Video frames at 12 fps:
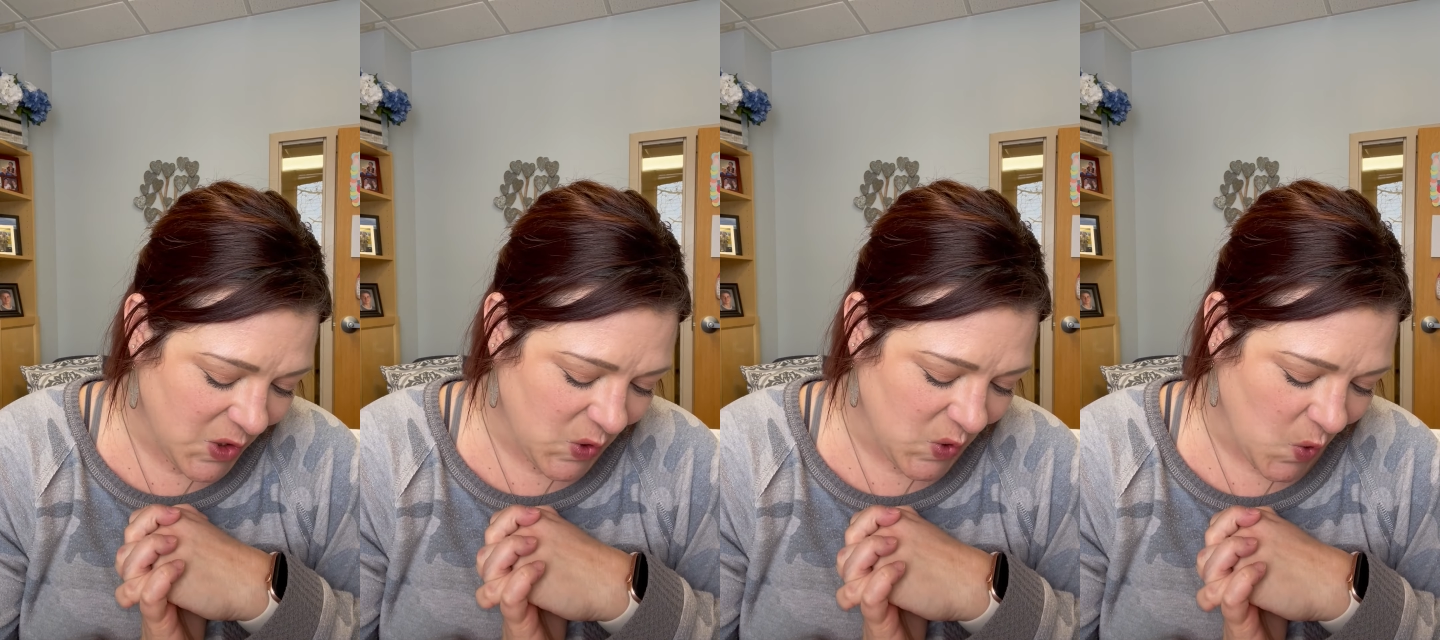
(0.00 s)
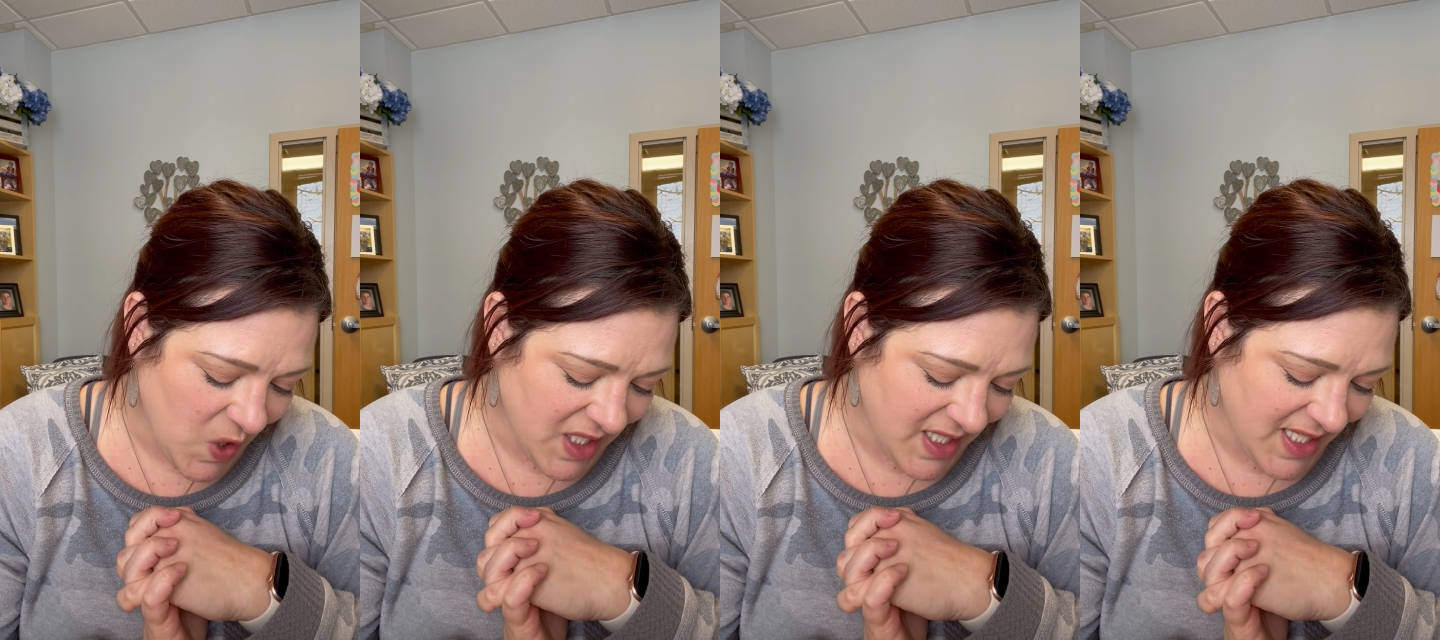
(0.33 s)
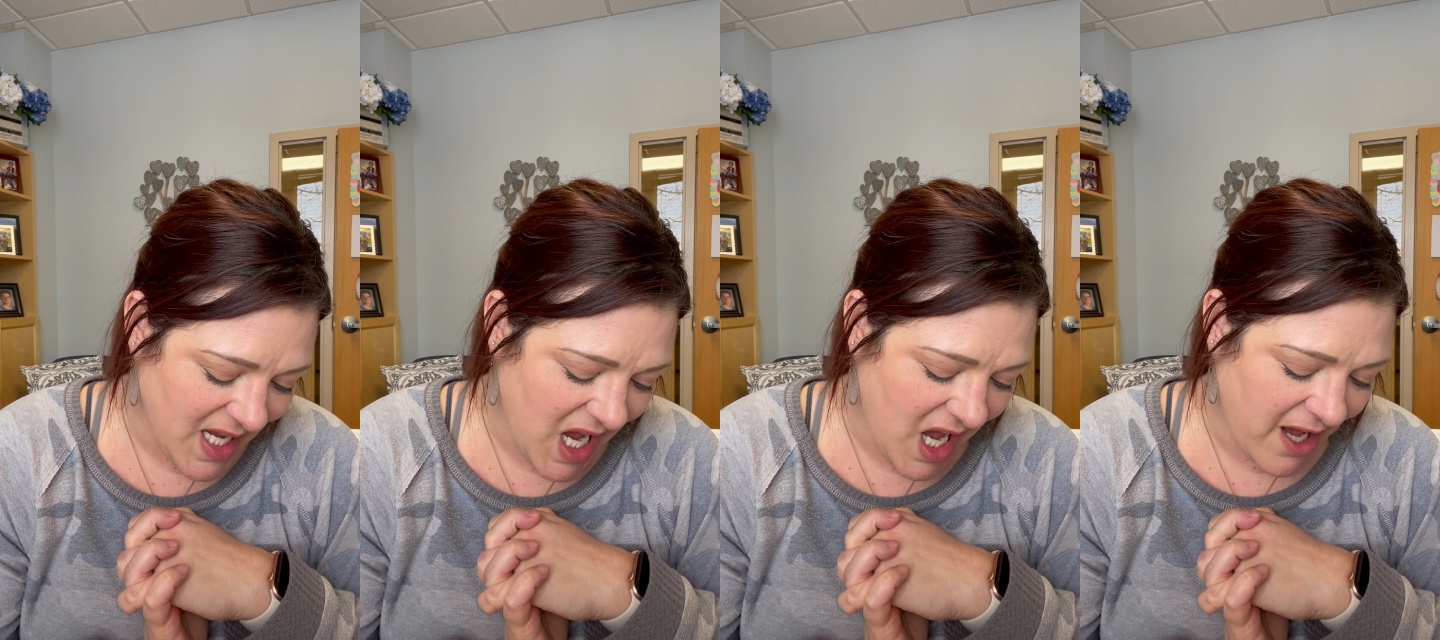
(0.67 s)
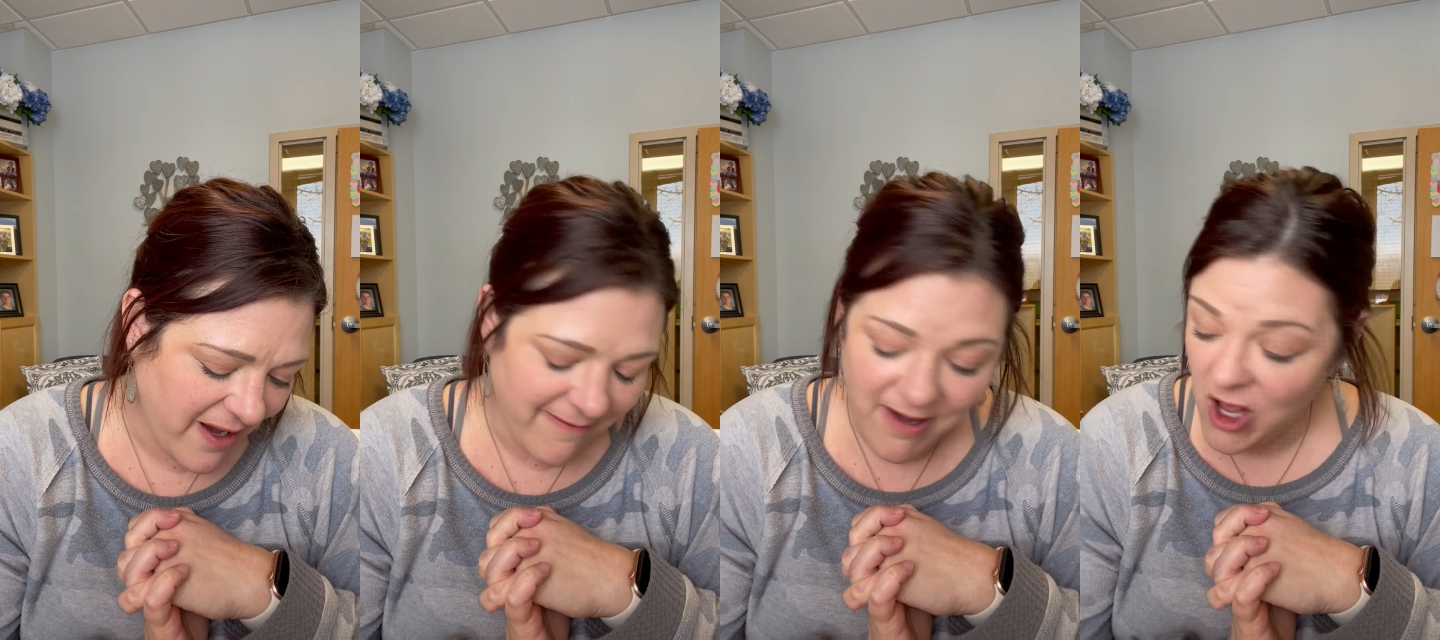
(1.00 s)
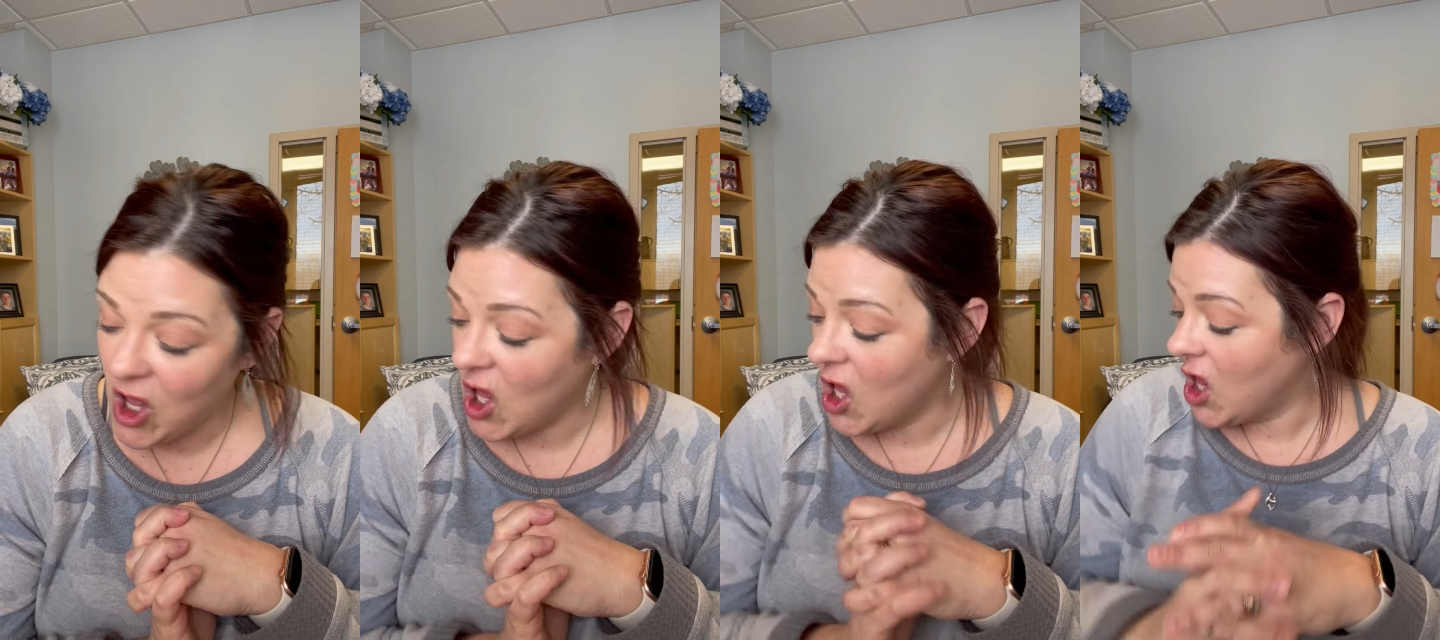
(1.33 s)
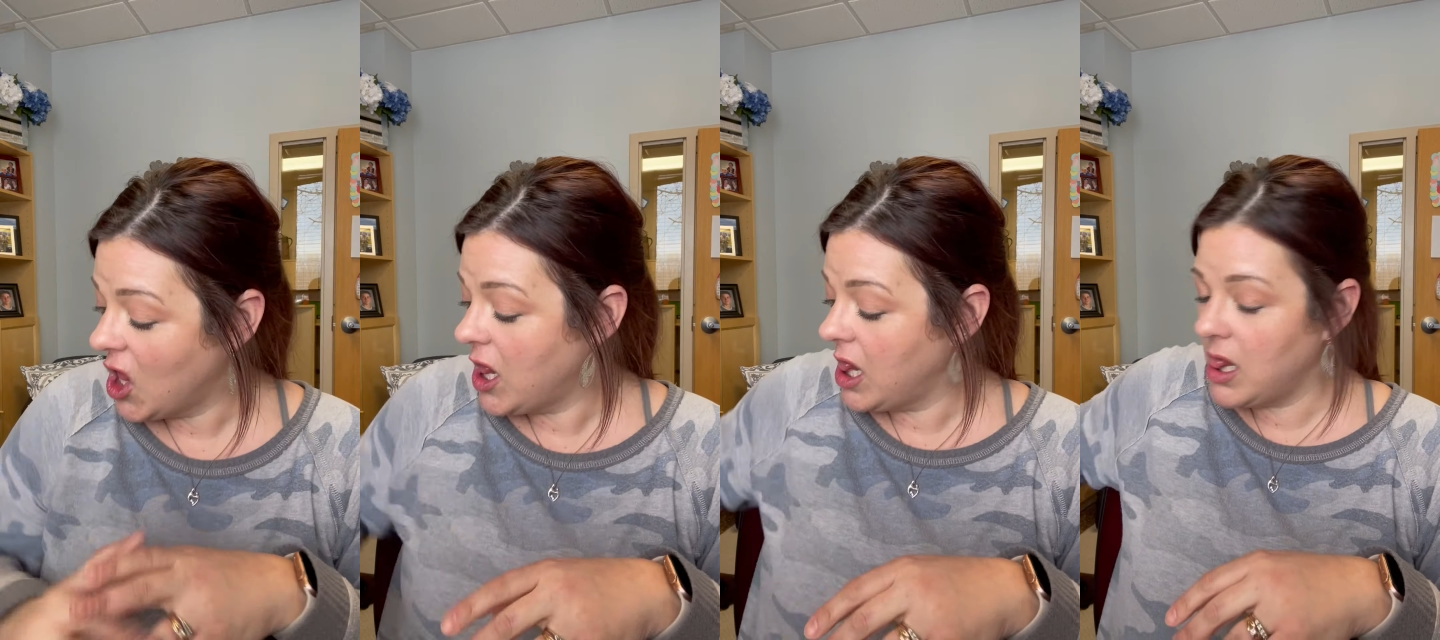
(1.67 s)
source of
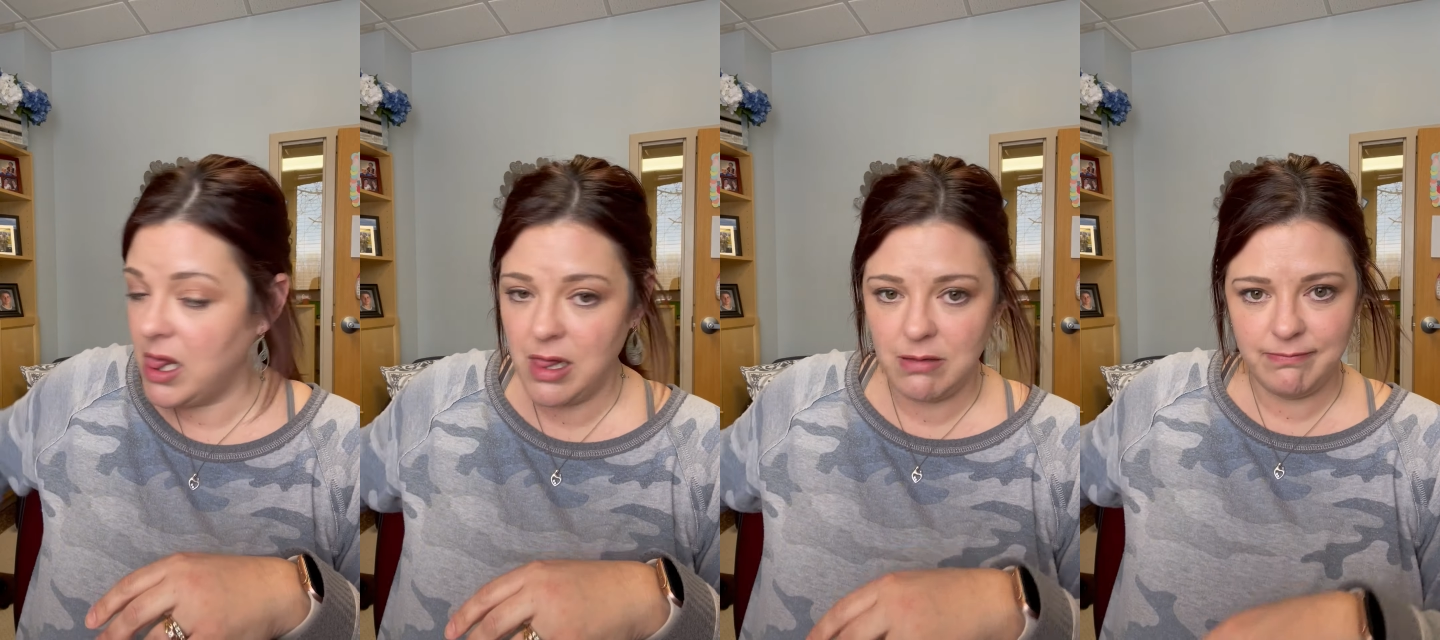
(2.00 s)
all,